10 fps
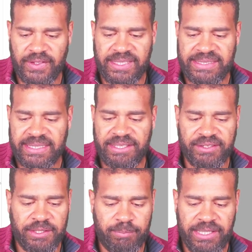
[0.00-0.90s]
Okay, and it's
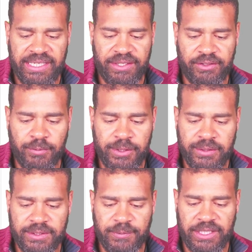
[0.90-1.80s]
going to bring in the
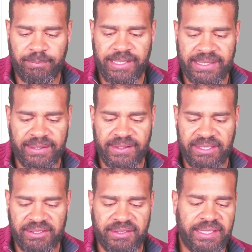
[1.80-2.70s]
report, and we're going to pick
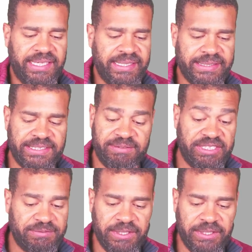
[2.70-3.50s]
this here because we just